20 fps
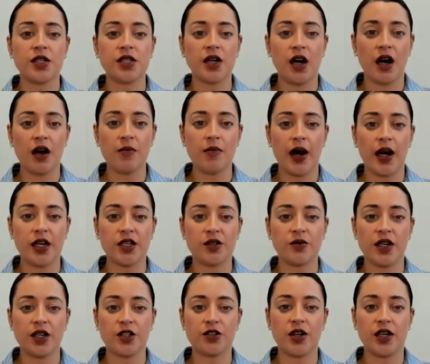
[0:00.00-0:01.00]
time
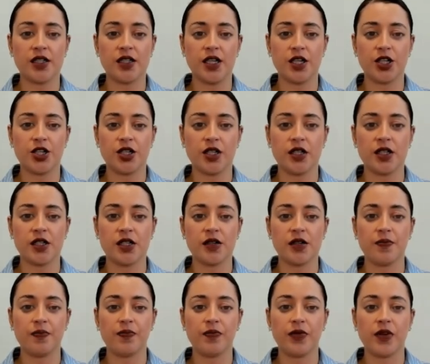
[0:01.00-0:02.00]
management and transitions.